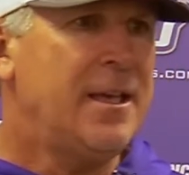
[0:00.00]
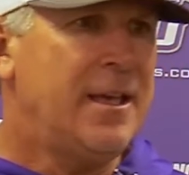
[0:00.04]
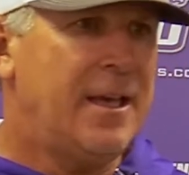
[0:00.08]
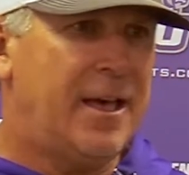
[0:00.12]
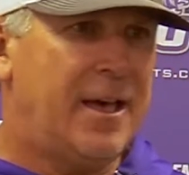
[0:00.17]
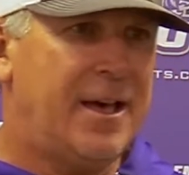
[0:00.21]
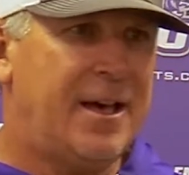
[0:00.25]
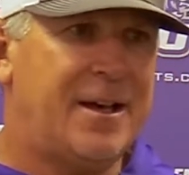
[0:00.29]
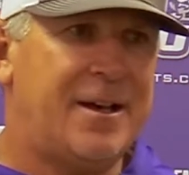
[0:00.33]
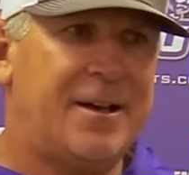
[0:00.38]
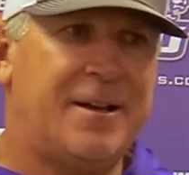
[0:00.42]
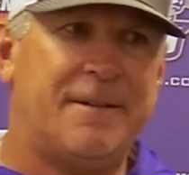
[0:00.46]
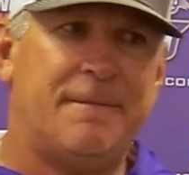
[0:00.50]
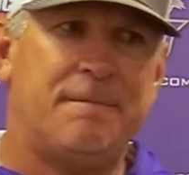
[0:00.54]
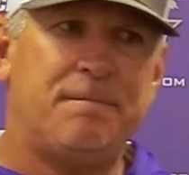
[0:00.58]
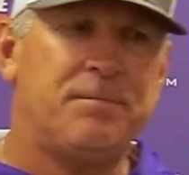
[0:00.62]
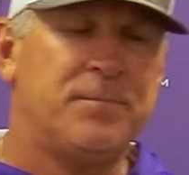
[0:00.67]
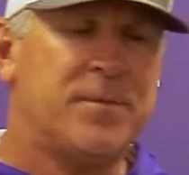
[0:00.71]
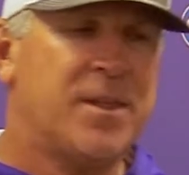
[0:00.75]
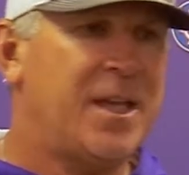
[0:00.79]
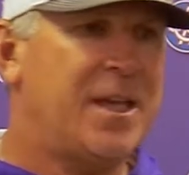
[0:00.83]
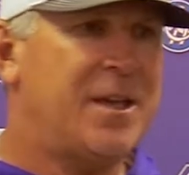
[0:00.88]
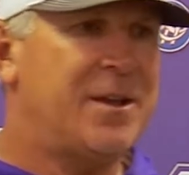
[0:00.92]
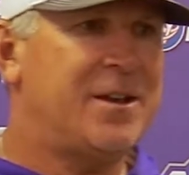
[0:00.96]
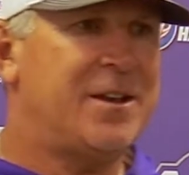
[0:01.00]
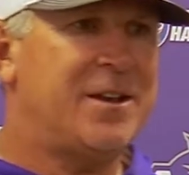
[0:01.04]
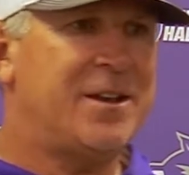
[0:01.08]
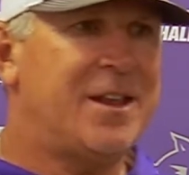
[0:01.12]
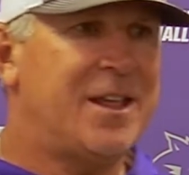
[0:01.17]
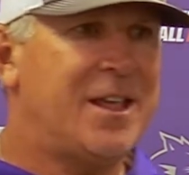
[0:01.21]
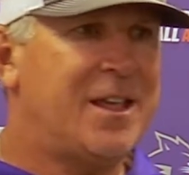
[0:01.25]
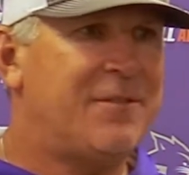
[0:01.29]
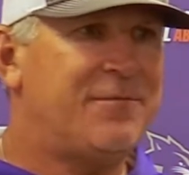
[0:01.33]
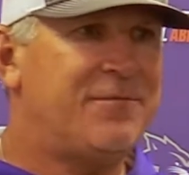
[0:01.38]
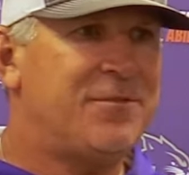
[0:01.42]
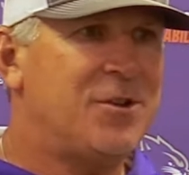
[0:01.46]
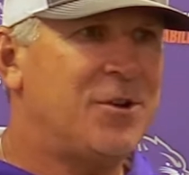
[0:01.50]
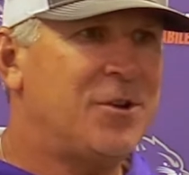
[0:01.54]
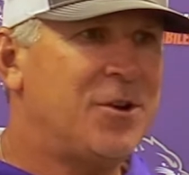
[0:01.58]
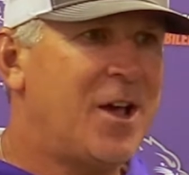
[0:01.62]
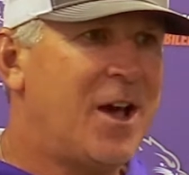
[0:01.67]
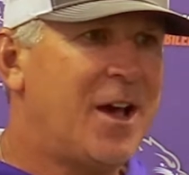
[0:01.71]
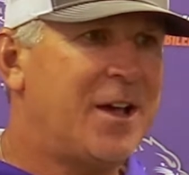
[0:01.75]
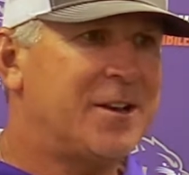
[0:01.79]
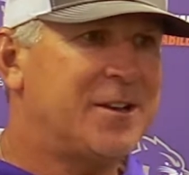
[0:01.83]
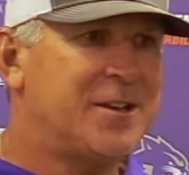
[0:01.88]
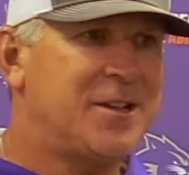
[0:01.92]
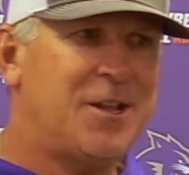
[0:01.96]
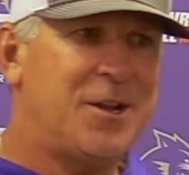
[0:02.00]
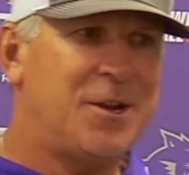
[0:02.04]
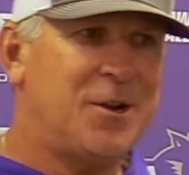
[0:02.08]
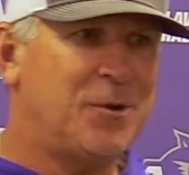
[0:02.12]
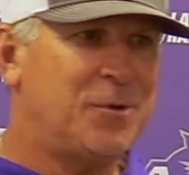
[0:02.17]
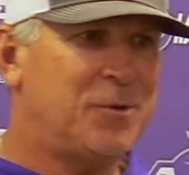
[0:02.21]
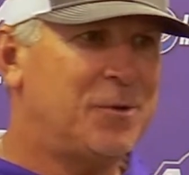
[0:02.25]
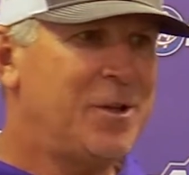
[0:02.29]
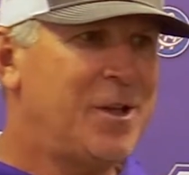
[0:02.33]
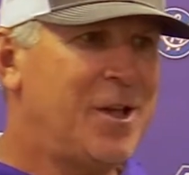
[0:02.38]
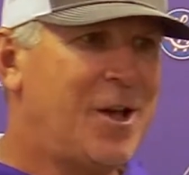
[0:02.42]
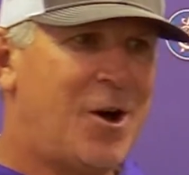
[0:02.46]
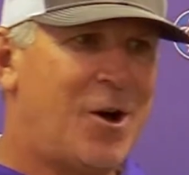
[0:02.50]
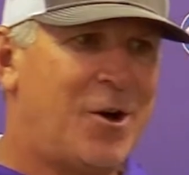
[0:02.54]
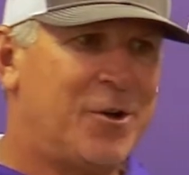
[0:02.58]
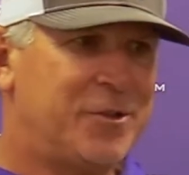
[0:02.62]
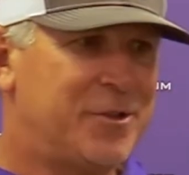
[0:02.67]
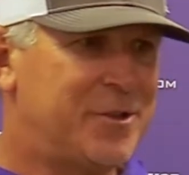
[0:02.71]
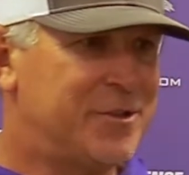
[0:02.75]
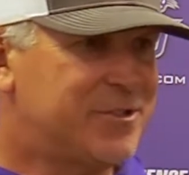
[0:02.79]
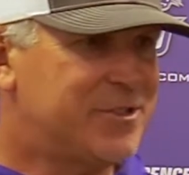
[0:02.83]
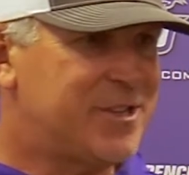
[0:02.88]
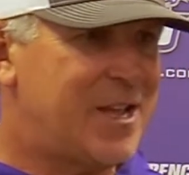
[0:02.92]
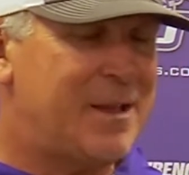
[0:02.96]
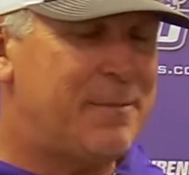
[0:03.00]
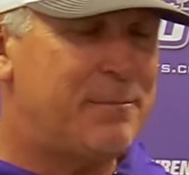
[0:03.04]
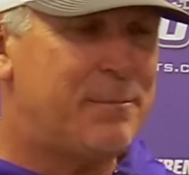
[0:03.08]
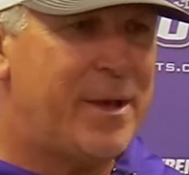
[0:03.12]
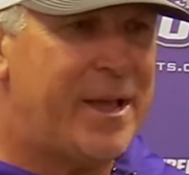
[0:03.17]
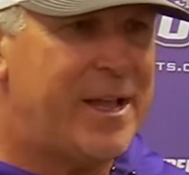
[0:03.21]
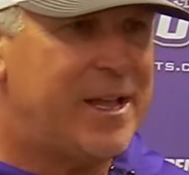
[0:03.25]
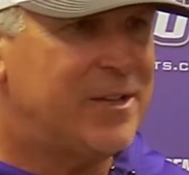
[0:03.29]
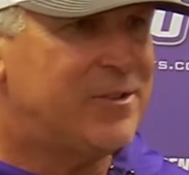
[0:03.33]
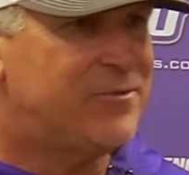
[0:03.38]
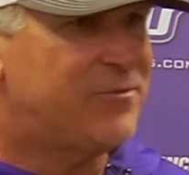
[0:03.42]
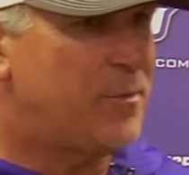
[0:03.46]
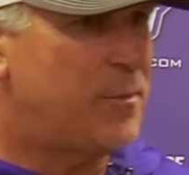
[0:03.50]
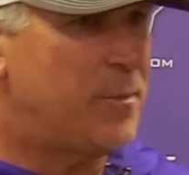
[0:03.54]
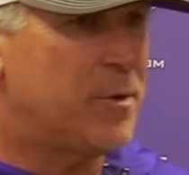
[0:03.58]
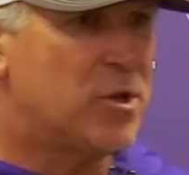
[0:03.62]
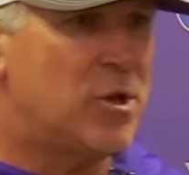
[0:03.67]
And if you're not, you know, on the same page from a